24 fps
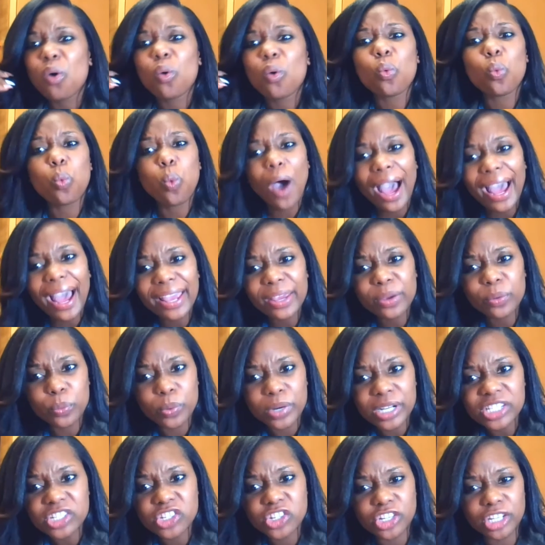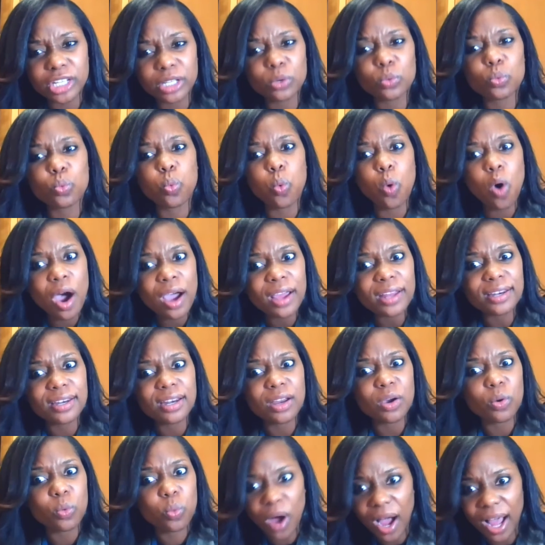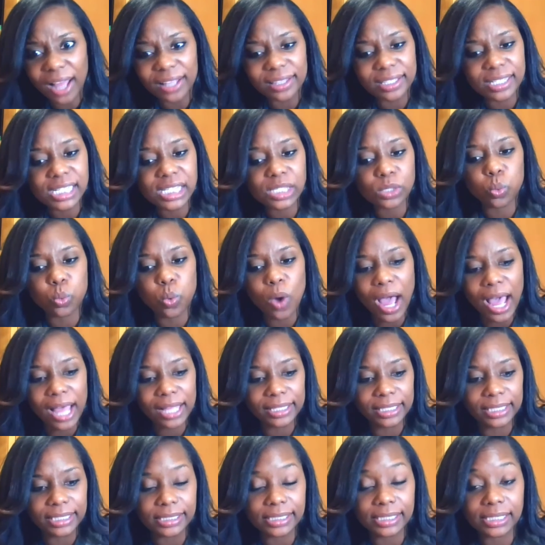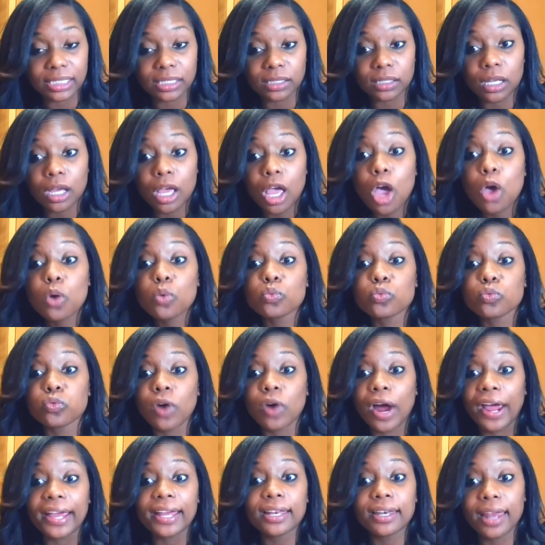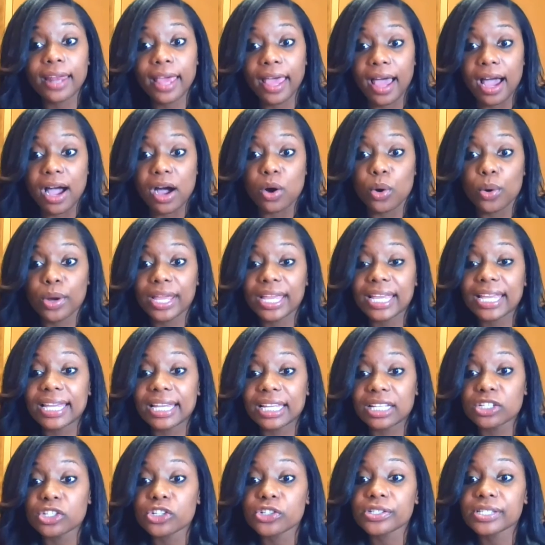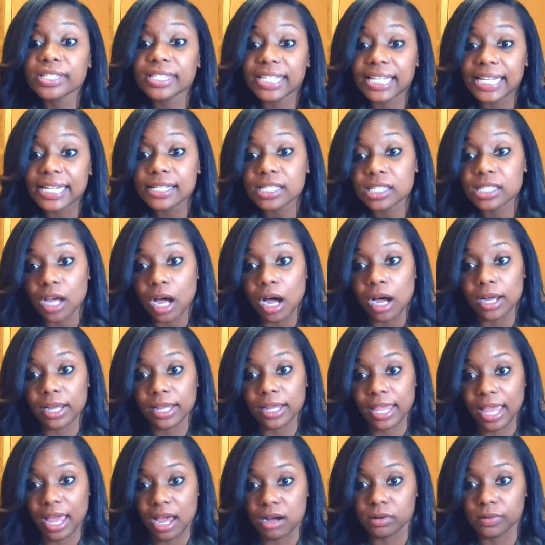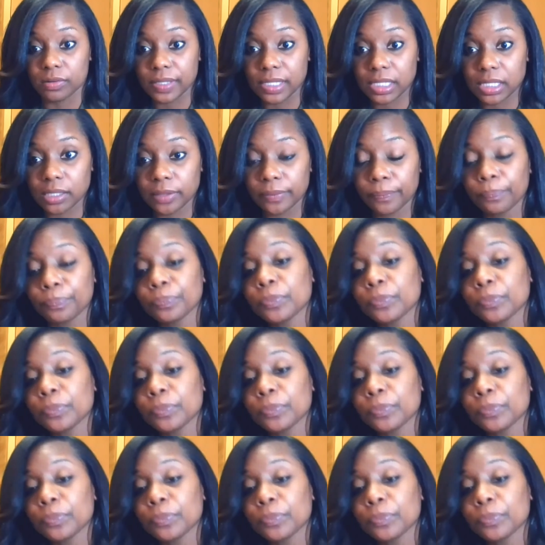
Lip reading: Why would she want Wallace Wallace? Right now, in your Seesaw accounts,